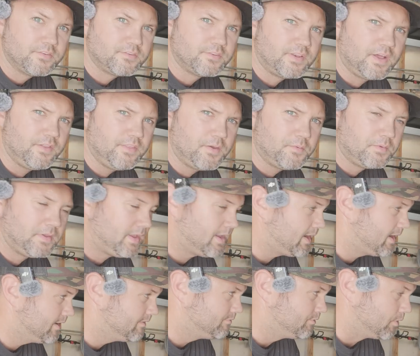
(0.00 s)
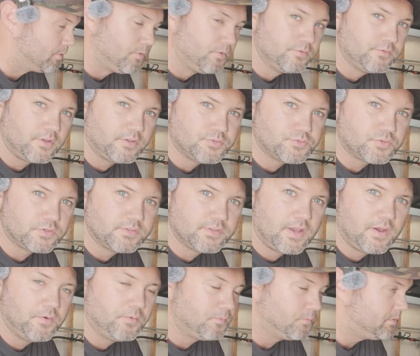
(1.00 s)
So now that we have the holes all drilled
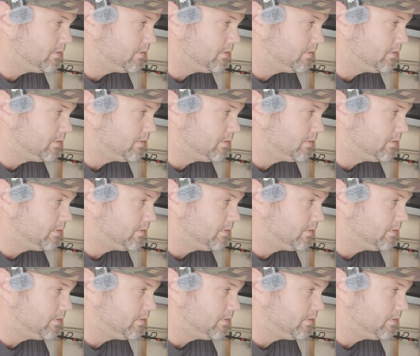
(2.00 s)
out,